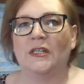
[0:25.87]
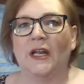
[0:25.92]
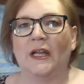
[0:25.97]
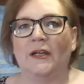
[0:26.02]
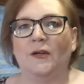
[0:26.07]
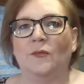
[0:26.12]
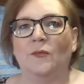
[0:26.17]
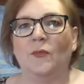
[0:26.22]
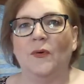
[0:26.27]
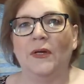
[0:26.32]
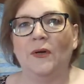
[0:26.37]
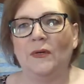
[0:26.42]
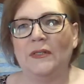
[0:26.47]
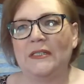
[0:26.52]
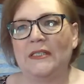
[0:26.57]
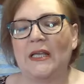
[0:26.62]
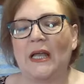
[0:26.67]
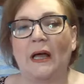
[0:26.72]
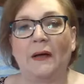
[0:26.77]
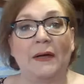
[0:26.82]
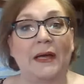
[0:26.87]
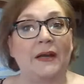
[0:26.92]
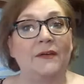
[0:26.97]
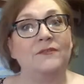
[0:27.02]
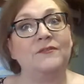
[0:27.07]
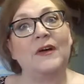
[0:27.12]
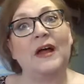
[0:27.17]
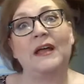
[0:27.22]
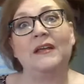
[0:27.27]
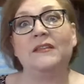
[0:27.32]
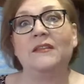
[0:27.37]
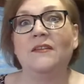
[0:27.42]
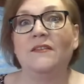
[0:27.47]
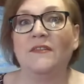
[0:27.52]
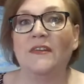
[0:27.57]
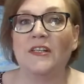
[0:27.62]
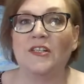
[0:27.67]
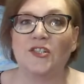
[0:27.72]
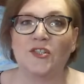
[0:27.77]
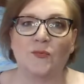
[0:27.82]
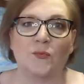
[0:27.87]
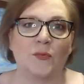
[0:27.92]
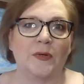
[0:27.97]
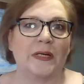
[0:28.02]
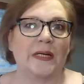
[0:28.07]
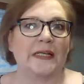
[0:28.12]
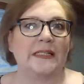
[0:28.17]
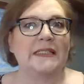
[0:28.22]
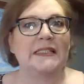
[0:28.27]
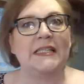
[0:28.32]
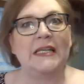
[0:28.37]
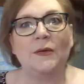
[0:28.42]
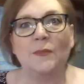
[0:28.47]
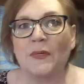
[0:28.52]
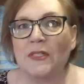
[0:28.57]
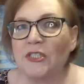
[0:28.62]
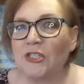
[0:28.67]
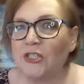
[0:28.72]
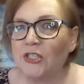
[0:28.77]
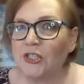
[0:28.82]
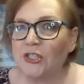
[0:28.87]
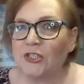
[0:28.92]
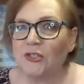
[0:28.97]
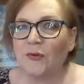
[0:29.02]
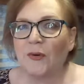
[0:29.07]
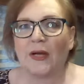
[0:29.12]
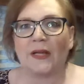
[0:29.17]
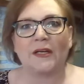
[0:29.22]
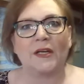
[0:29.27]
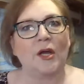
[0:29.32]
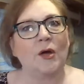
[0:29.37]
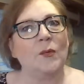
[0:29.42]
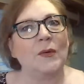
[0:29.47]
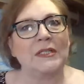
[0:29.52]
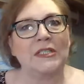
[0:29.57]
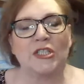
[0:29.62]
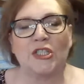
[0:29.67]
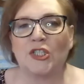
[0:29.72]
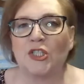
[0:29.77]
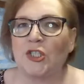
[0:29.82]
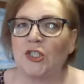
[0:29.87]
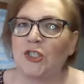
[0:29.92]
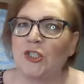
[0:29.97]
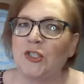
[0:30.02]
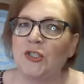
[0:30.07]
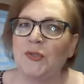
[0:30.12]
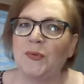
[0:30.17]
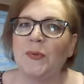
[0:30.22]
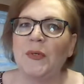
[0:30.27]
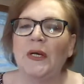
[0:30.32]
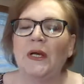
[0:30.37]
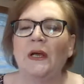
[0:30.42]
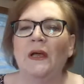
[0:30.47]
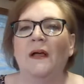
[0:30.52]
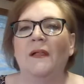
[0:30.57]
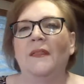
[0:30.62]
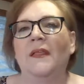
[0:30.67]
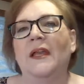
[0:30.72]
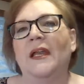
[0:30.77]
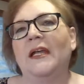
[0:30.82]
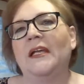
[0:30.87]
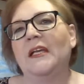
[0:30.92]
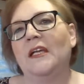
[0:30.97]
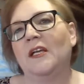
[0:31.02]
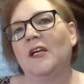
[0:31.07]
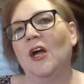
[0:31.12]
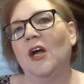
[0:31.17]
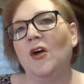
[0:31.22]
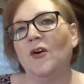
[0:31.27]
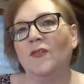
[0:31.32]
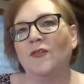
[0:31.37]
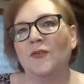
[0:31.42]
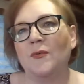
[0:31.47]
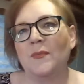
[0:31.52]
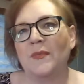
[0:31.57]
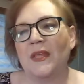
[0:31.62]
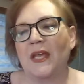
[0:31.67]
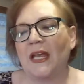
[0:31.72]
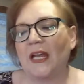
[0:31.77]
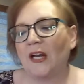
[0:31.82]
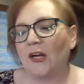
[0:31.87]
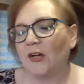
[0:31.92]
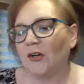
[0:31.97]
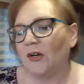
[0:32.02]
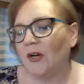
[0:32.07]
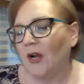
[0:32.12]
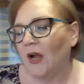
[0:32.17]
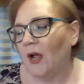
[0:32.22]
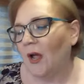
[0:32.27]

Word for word: Like we always say, I've got to find the vision. When I see what to do, I know what to do, then I can go from there.